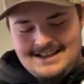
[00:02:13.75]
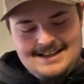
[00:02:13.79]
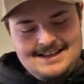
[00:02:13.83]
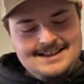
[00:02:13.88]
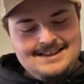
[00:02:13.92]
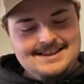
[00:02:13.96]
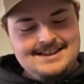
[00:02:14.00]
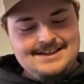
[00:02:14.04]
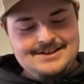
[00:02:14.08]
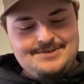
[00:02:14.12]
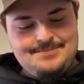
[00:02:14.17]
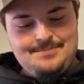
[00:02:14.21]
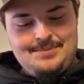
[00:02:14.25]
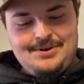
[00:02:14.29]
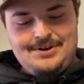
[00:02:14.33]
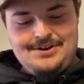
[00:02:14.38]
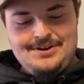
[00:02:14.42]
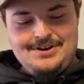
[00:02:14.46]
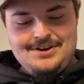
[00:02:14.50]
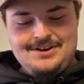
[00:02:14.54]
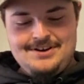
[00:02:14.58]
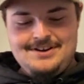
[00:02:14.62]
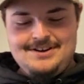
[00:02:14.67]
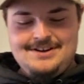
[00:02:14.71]
this
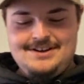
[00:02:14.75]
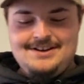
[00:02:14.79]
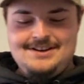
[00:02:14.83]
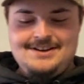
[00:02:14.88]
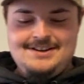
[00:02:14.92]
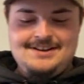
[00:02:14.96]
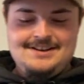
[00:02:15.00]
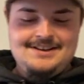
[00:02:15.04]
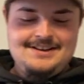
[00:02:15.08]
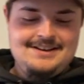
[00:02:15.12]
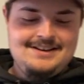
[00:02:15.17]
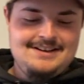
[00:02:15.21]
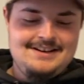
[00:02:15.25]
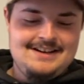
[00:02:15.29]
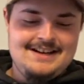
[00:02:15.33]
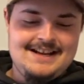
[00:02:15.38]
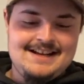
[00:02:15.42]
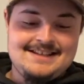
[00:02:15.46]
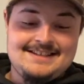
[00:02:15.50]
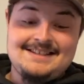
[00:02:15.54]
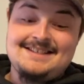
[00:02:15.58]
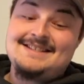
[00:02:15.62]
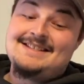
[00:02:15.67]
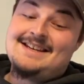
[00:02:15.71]
bar
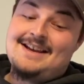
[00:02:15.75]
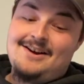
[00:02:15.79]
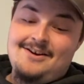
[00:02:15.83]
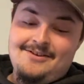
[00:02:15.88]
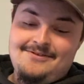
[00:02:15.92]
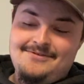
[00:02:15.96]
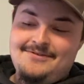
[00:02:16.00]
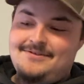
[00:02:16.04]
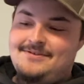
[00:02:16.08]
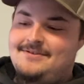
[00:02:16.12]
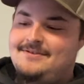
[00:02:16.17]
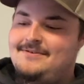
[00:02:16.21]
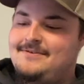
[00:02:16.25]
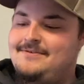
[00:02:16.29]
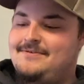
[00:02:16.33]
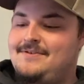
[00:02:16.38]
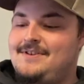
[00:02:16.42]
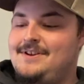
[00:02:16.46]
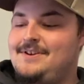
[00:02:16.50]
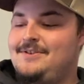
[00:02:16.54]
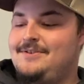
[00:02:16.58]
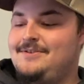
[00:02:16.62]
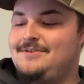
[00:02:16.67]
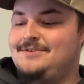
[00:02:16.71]
itself
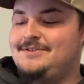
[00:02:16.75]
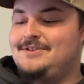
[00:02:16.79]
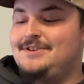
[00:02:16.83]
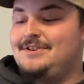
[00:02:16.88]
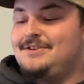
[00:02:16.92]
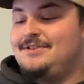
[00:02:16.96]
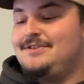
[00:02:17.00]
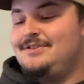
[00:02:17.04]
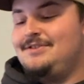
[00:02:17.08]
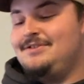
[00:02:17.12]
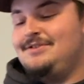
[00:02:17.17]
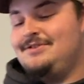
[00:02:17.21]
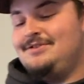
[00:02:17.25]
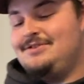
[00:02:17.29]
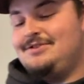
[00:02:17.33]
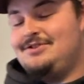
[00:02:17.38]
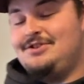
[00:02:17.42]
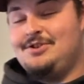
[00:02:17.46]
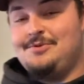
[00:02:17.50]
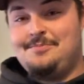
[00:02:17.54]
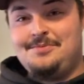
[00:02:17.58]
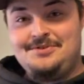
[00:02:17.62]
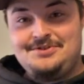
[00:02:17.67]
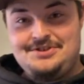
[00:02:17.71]
feels
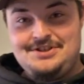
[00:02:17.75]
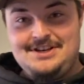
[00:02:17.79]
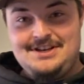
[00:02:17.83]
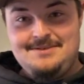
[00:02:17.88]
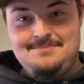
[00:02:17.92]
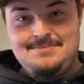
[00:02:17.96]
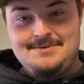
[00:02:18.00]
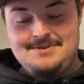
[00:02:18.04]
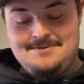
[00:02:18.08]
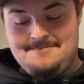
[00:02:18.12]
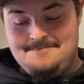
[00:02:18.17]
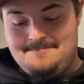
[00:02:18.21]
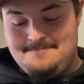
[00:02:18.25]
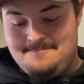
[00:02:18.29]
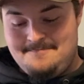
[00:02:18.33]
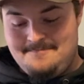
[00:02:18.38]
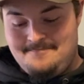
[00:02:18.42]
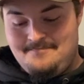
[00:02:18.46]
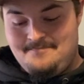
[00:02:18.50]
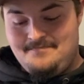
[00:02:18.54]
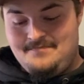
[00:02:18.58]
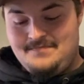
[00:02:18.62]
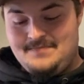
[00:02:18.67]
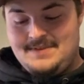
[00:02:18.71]
super cheap.
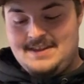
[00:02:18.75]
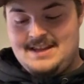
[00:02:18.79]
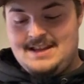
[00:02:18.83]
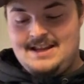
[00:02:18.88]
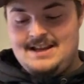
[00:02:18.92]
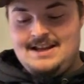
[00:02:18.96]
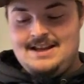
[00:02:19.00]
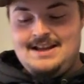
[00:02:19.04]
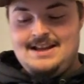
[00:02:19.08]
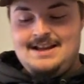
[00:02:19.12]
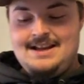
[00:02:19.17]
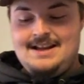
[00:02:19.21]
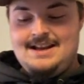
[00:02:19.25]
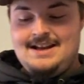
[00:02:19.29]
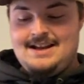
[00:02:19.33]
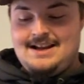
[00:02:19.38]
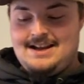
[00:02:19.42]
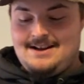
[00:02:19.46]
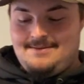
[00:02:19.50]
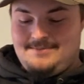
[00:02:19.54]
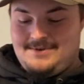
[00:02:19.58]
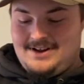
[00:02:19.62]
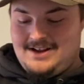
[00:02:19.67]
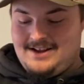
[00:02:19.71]

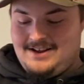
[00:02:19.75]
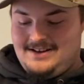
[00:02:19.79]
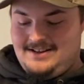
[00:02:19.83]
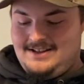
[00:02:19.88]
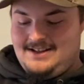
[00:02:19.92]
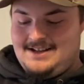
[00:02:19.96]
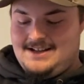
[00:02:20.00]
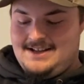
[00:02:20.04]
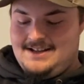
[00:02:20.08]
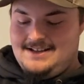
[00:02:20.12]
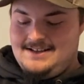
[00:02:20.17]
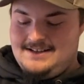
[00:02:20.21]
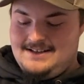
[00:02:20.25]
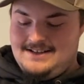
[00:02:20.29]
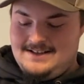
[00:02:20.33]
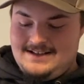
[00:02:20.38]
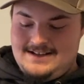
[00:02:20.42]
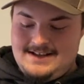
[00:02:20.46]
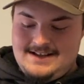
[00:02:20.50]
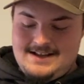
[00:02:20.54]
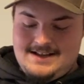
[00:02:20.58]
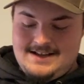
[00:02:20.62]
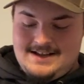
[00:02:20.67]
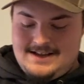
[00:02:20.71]
I'm not gonna lie.
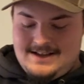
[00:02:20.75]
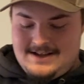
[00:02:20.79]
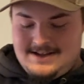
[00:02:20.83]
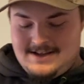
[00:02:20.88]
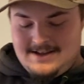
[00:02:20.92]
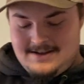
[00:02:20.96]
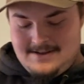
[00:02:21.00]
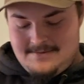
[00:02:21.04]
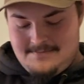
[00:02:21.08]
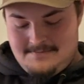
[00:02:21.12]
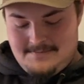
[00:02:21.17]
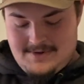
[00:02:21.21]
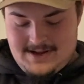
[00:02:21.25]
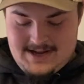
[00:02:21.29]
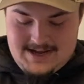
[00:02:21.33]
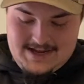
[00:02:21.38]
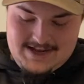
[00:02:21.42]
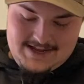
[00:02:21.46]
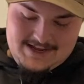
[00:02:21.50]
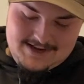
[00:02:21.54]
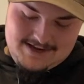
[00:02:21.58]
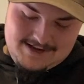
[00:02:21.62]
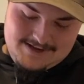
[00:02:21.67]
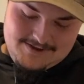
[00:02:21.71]

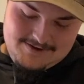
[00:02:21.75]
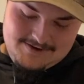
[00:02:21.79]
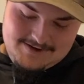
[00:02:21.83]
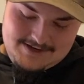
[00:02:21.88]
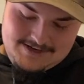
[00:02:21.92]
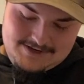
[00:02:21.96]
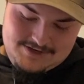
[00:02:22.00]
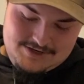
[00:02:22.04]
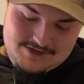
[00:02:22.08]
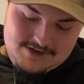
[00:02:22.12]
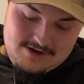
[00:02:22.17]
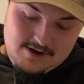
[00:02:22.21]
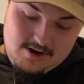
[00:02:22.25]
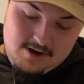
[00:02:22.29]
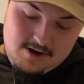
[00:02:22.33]
My other issue.